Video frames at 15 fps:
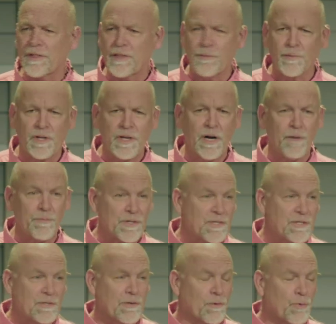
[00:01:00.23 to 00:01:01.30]
them to come. This
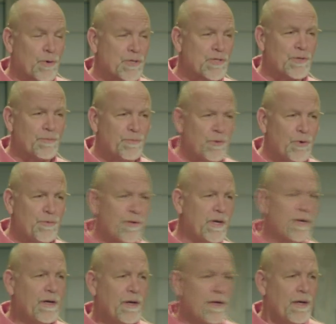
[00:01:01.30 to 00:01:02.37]
is a Christian movie
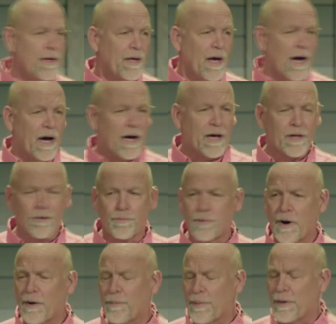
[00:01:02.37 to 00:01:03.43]
it'll
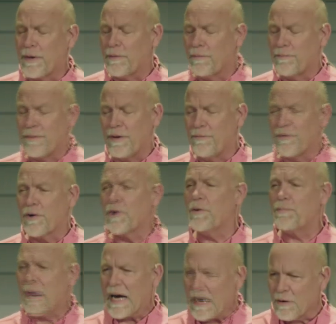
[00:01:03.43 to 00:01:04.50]
probably be very
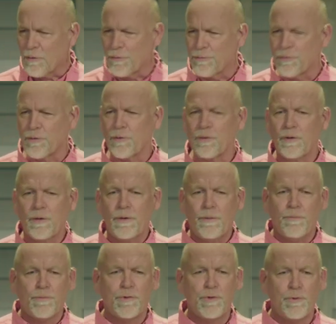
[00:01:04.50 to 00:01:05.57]
powerful
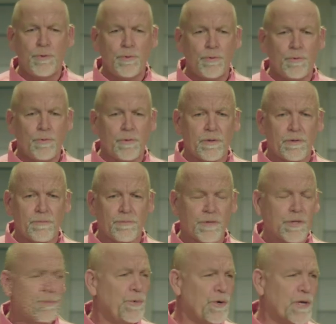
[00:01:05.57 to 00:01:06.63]
to
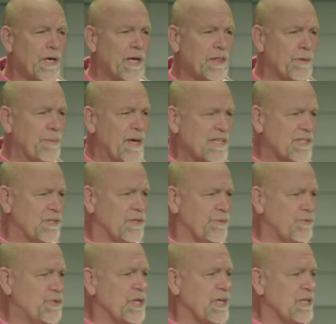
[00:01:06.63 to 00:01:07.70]
communicate the message of
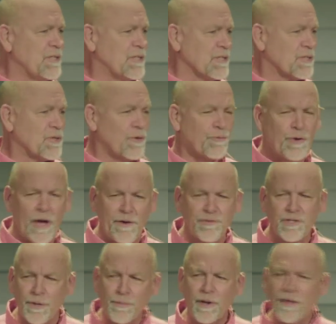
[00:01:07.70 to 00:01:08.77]
Jesus. So if you have
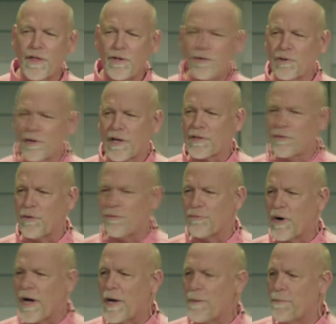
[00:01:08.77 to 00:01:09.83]
somebody that you'd like to
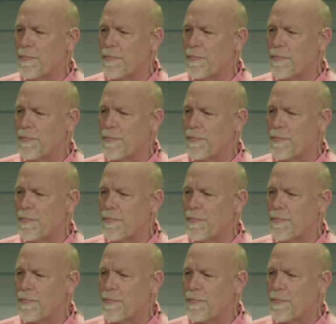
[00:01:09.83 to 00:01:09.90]
invite